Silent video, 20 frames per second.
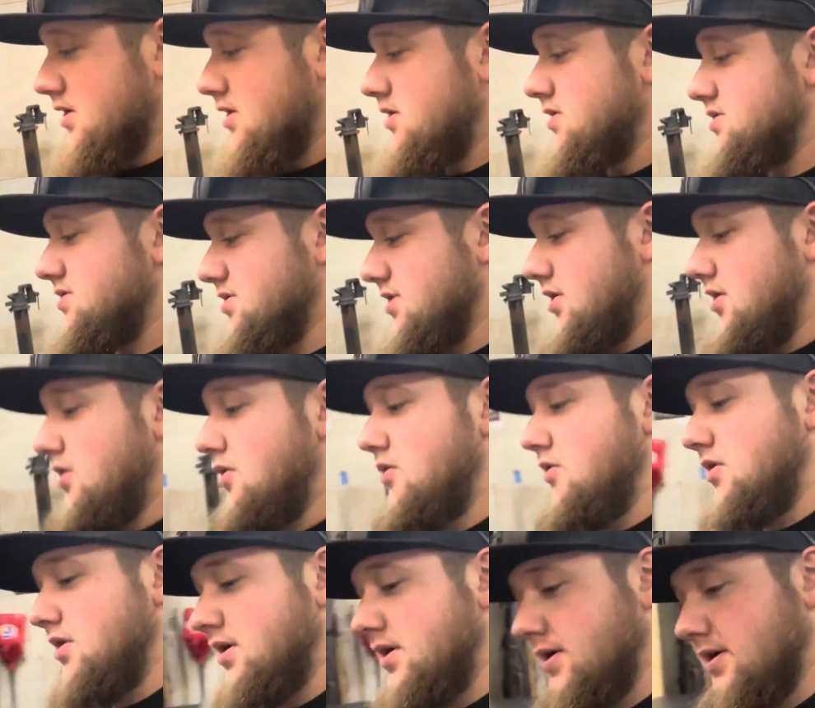
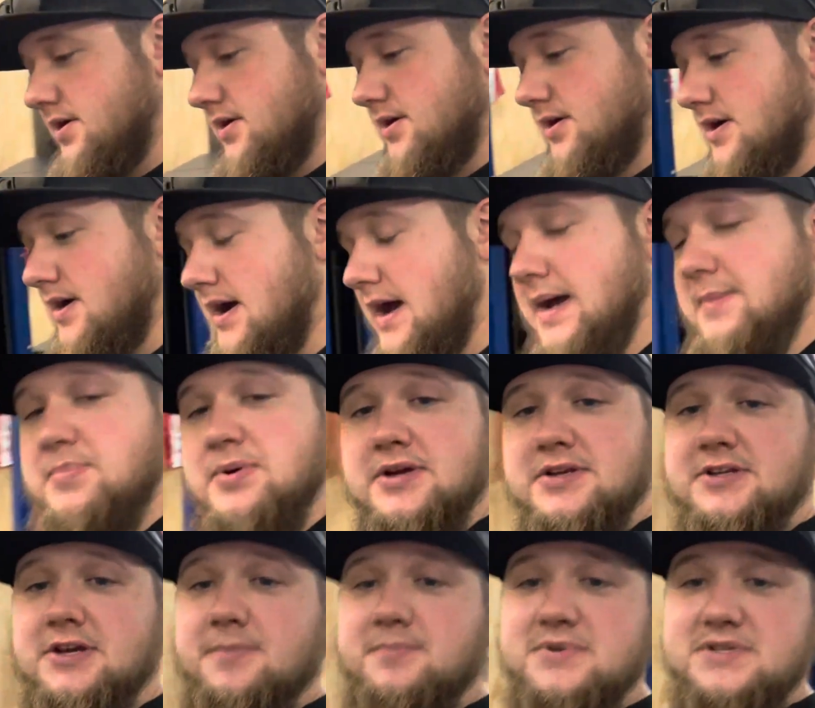So I
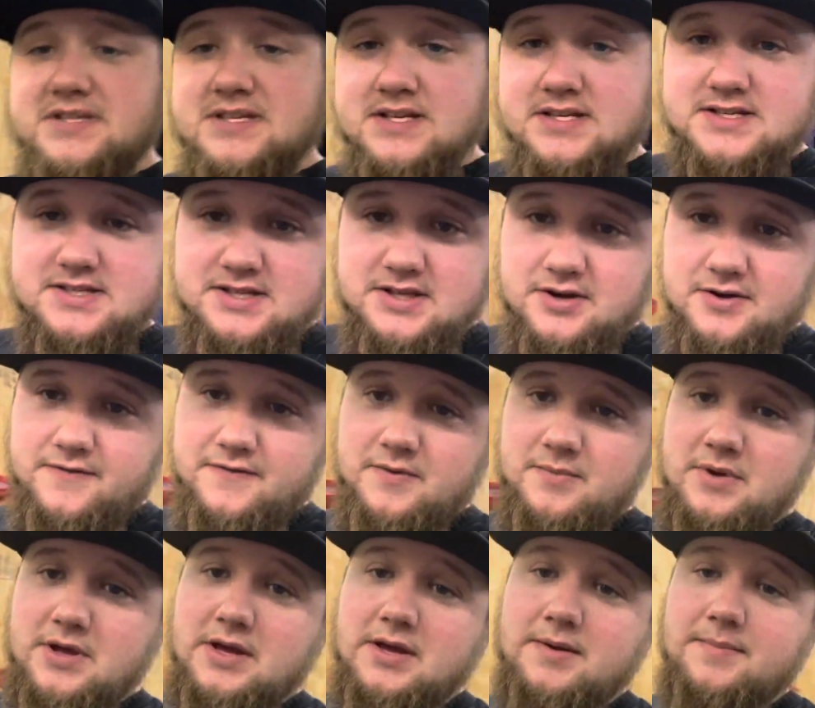picked up a 6-liter
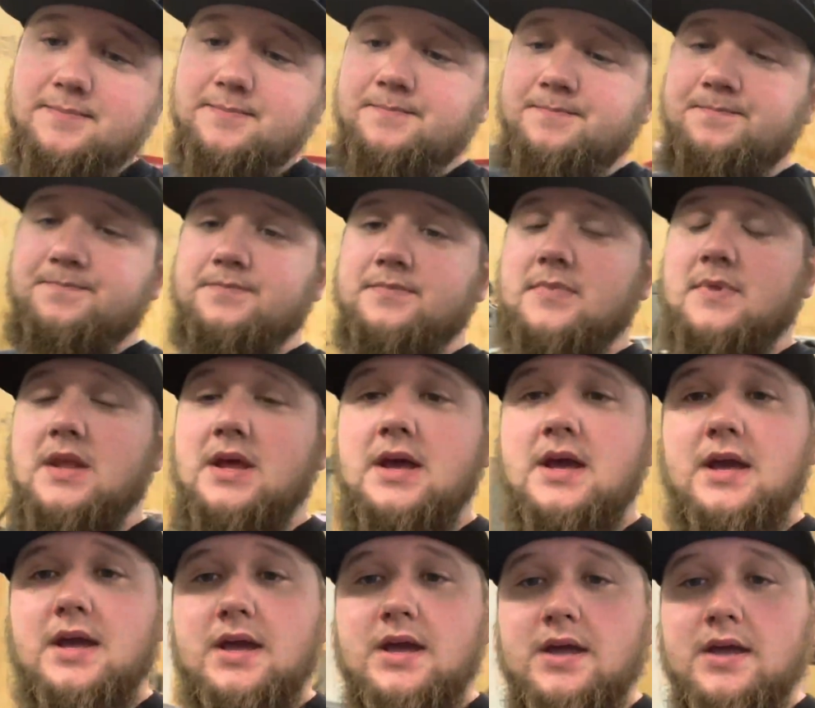from him,
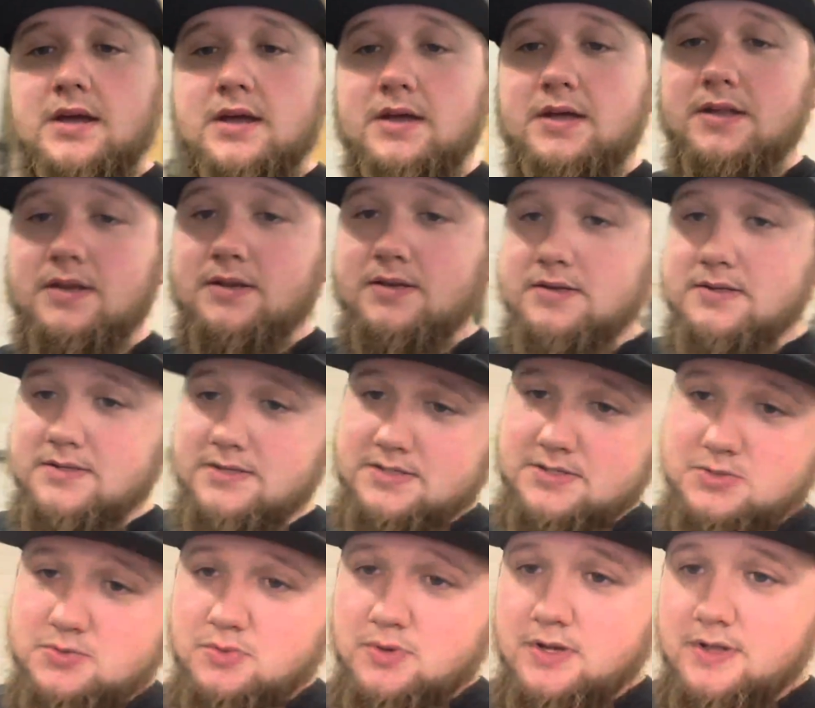and
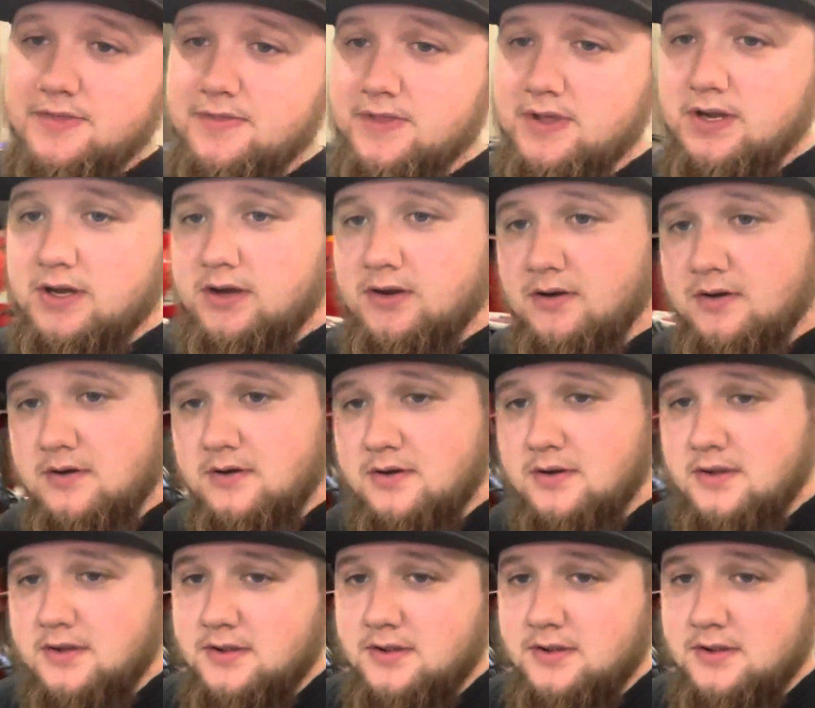it's right there.